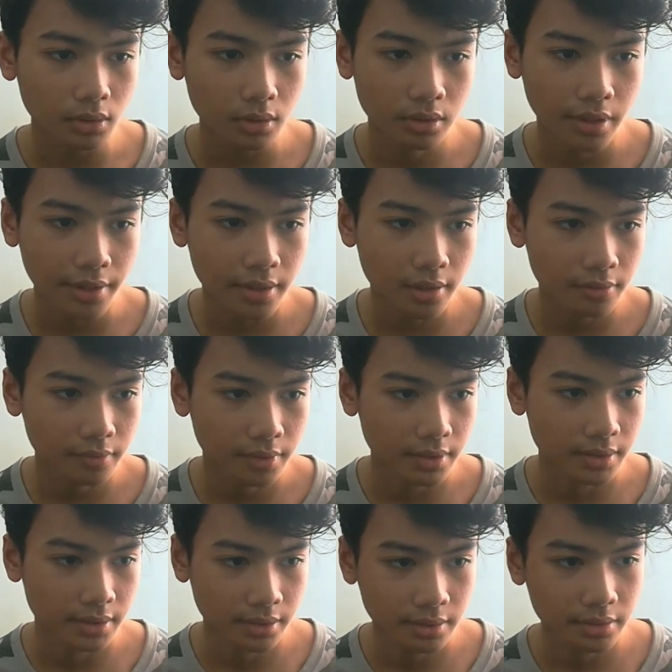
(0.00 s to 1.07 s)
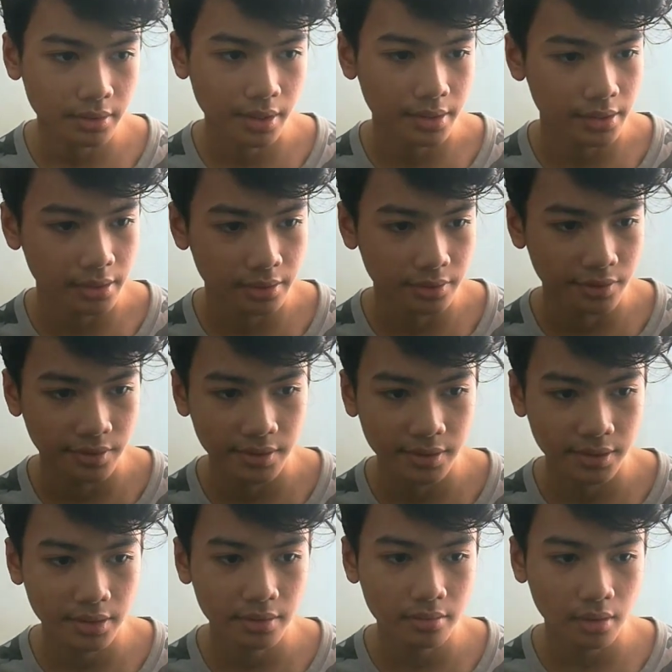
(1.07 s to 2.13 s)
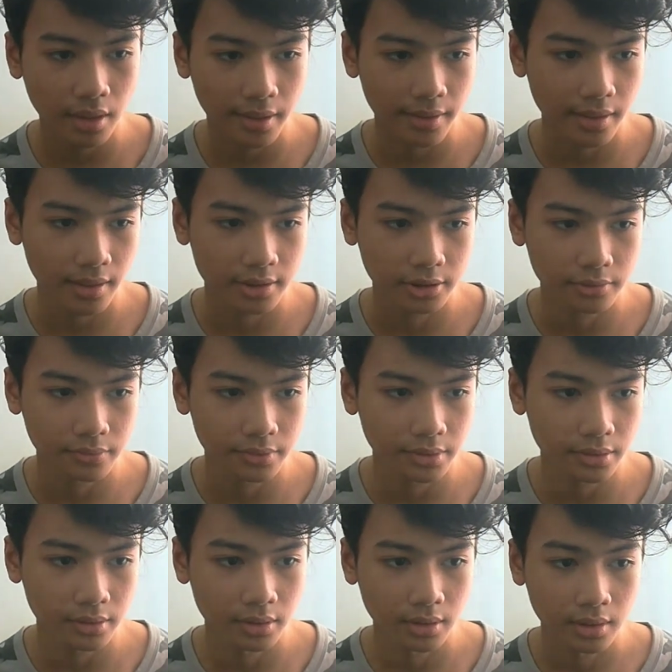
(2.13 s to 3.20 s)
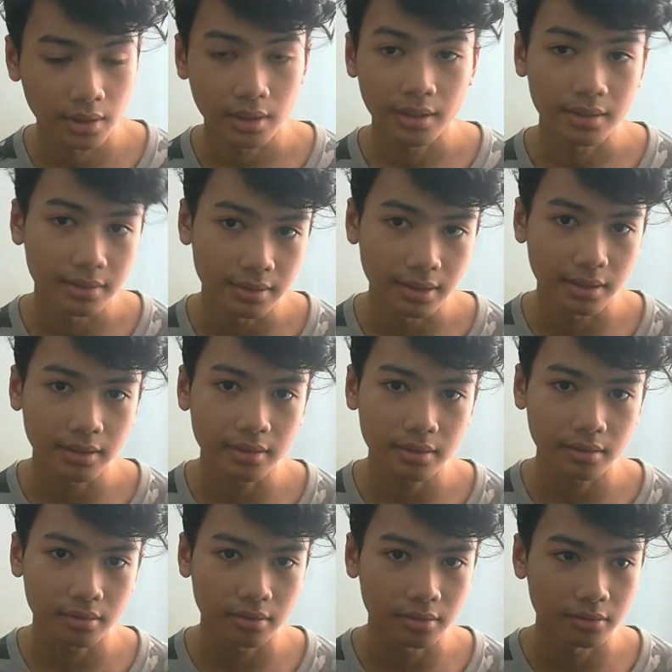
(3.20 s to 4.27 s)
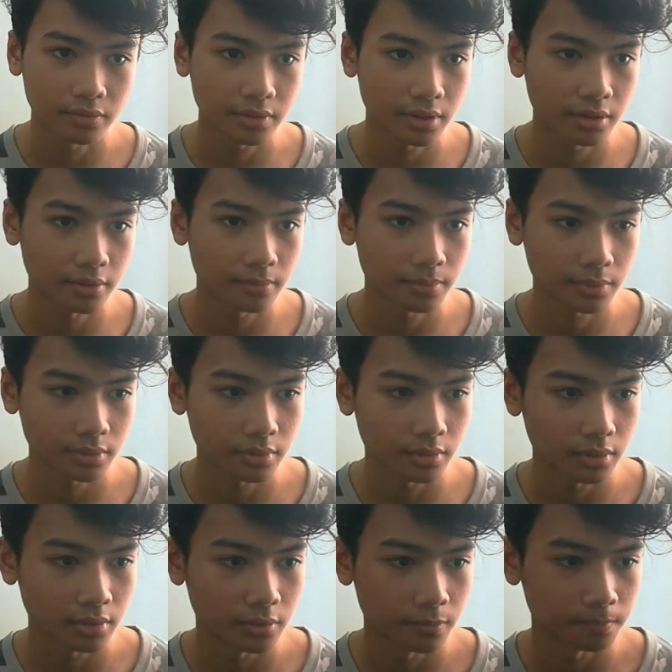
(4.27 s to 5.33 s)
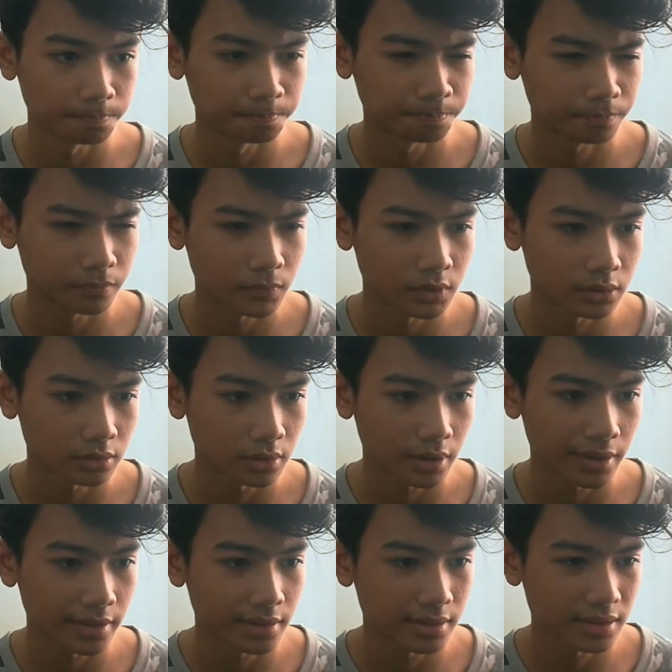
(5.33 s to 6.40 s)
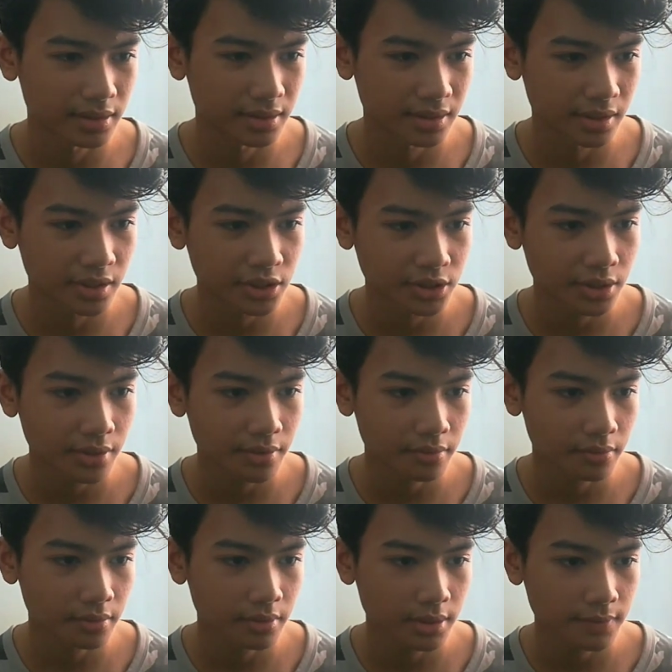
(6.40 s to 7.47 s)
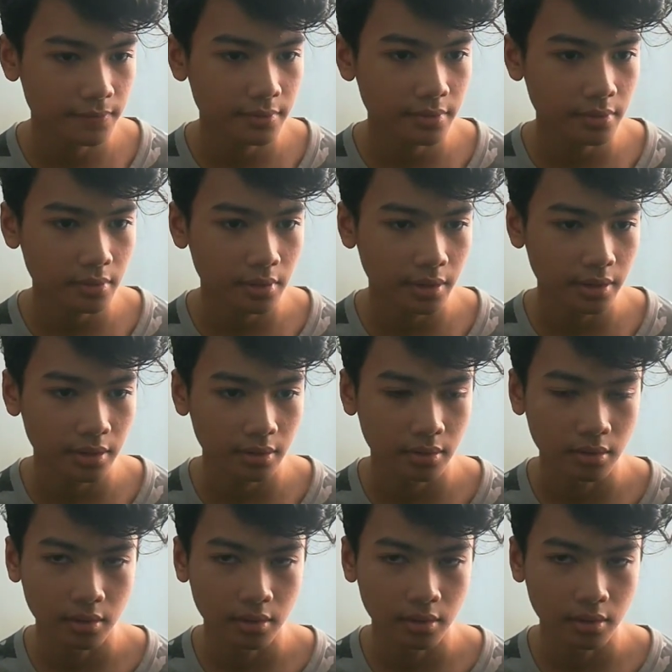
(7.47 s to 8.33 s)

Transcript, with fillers: right now it's still kind of increasing. I actually did keep like screenshot this one, like